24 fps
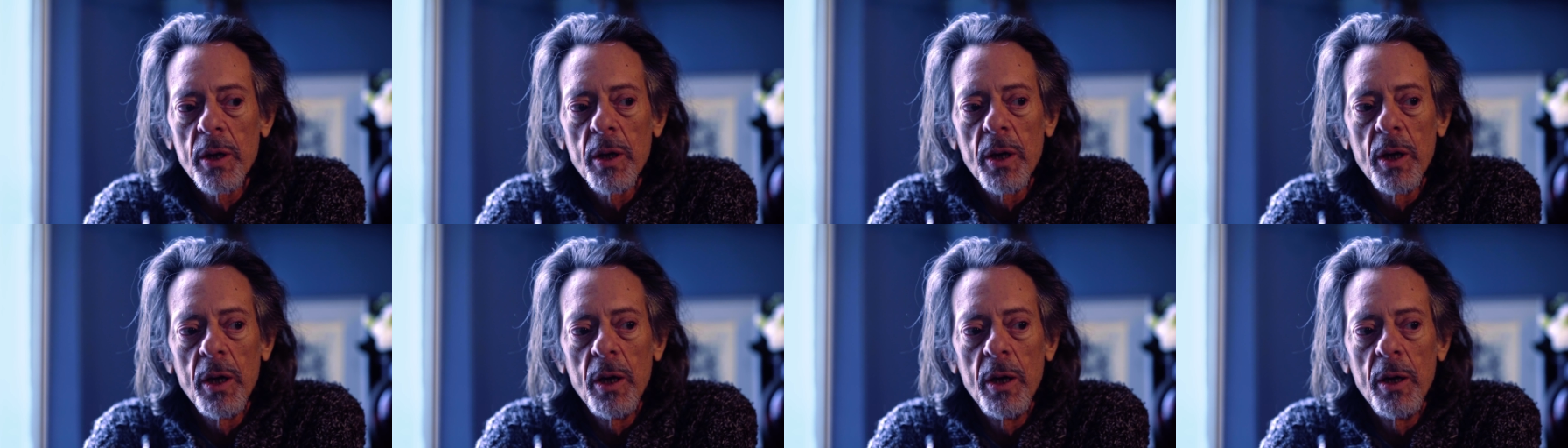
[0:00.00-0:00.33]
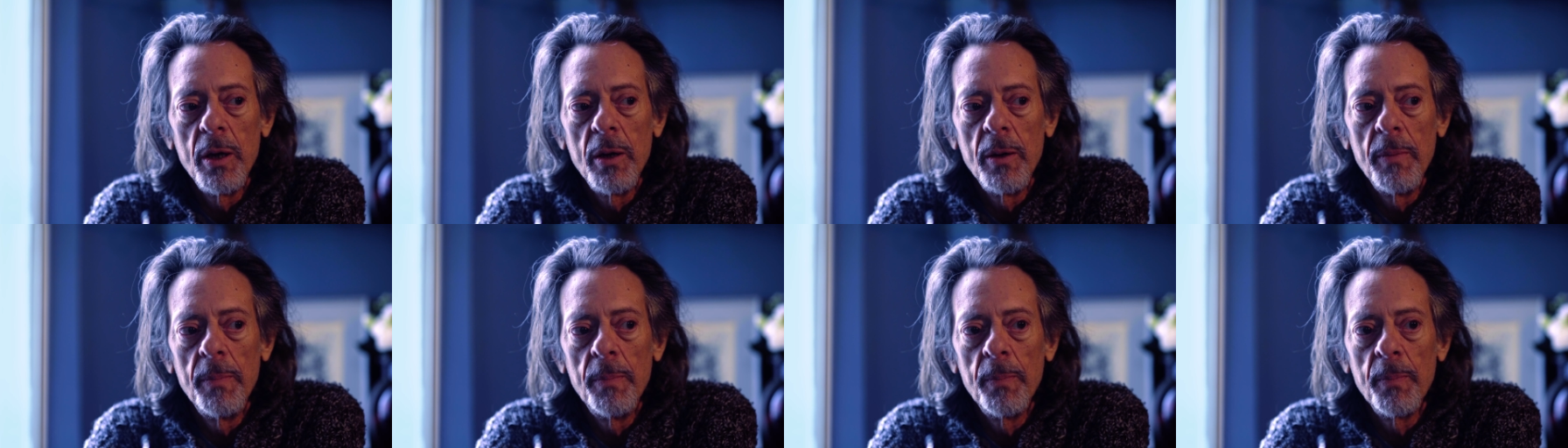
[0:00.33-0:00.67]

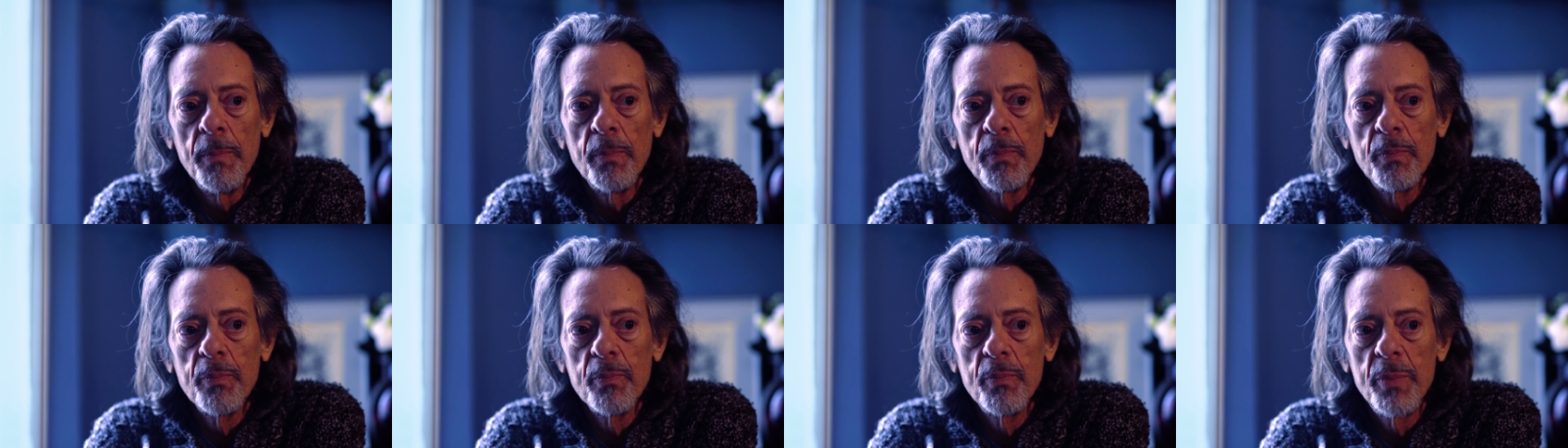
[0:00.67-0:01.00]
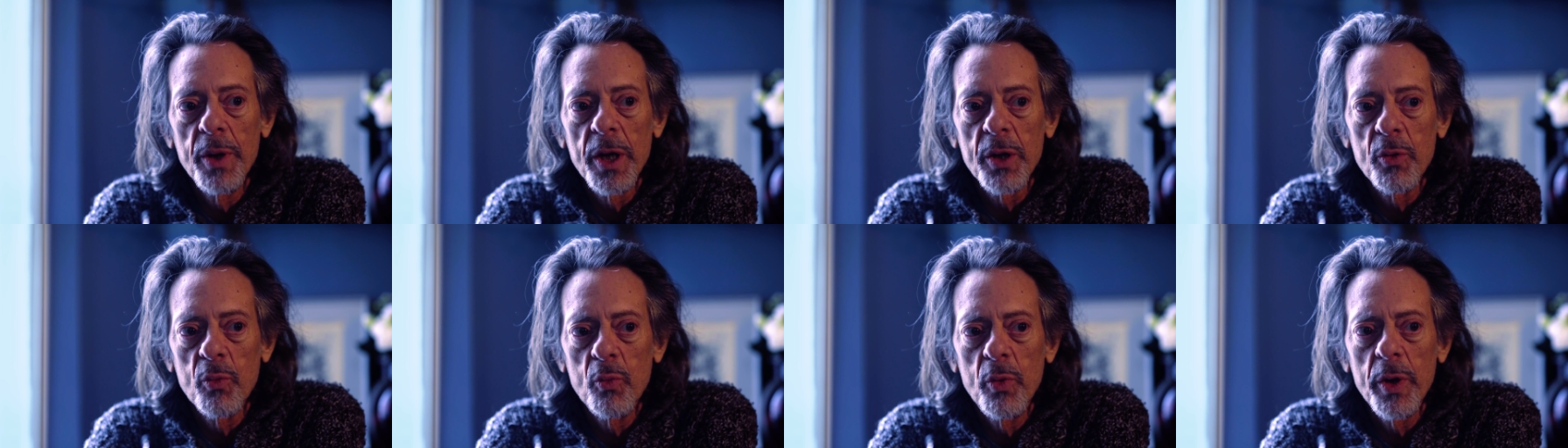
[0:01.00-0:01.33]
Um,
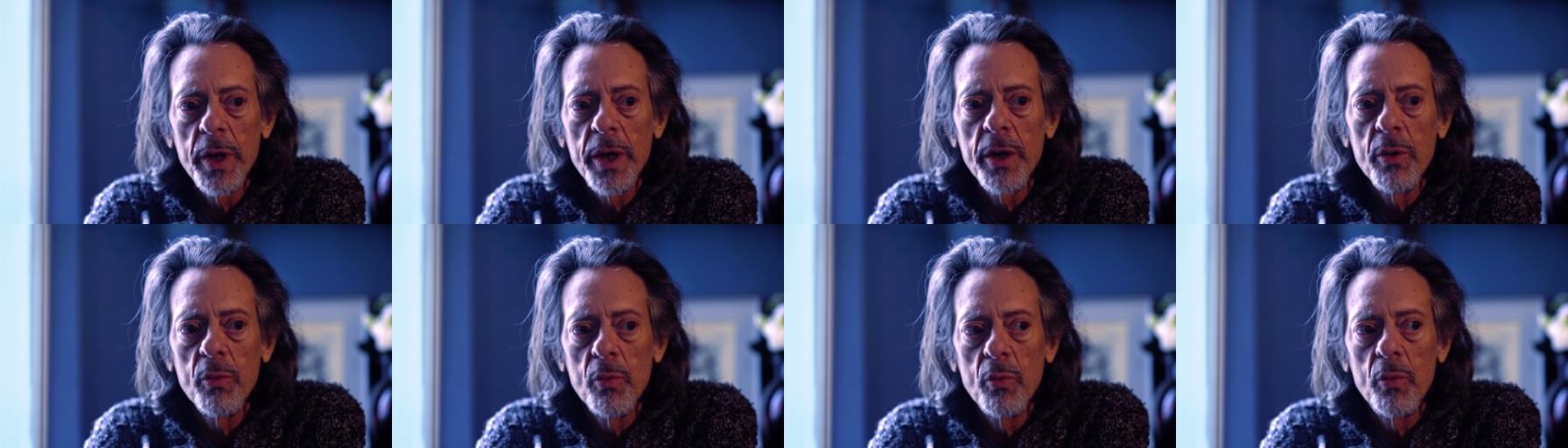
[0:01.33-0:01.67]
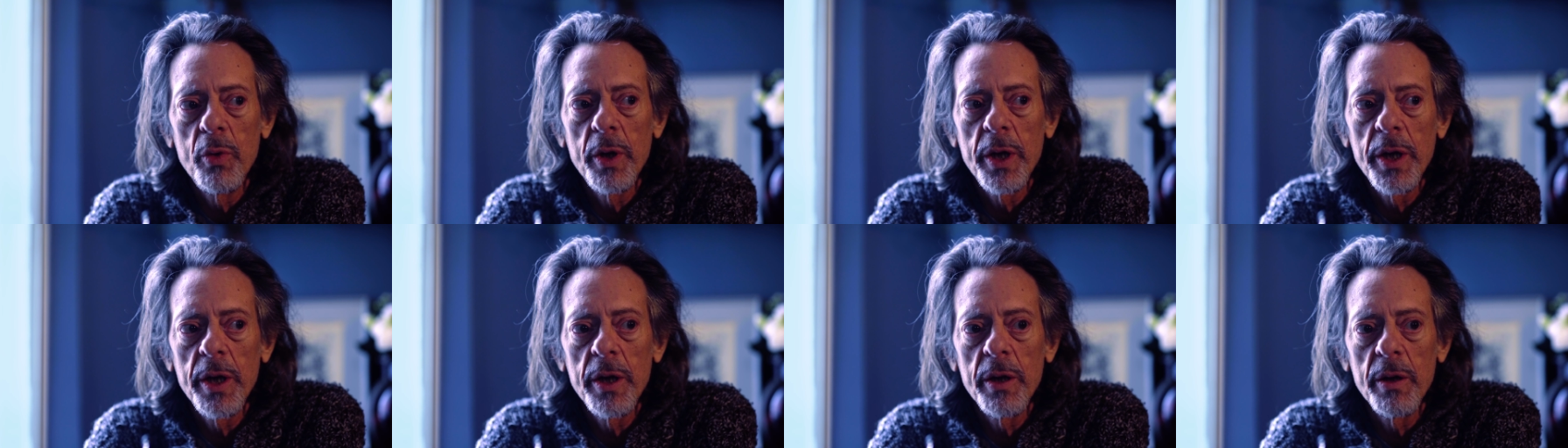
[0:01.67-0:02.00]
but we
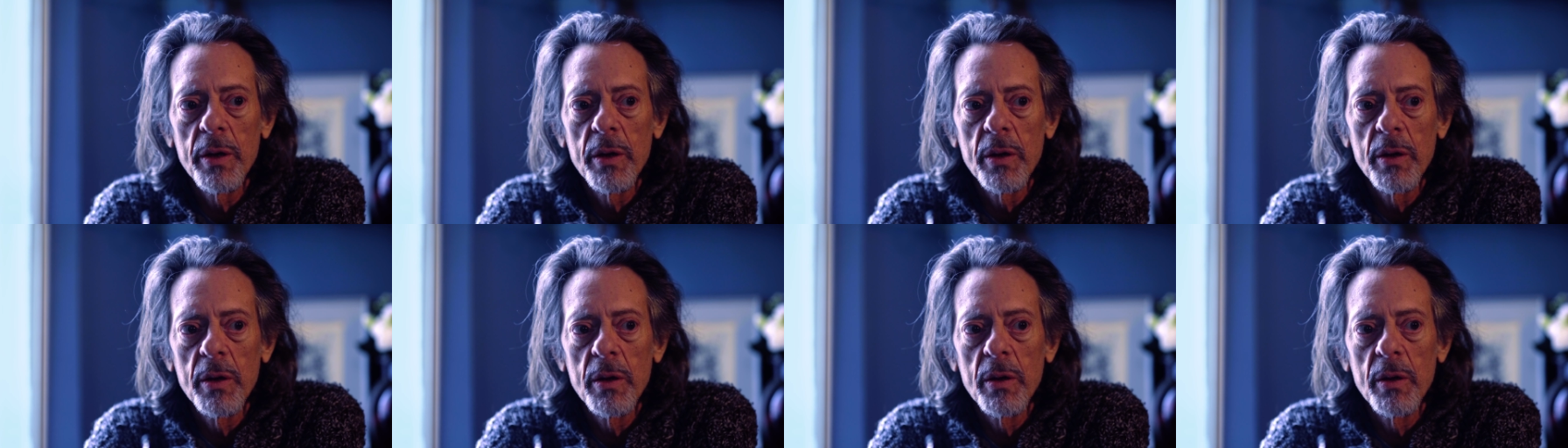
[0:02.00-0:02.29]
we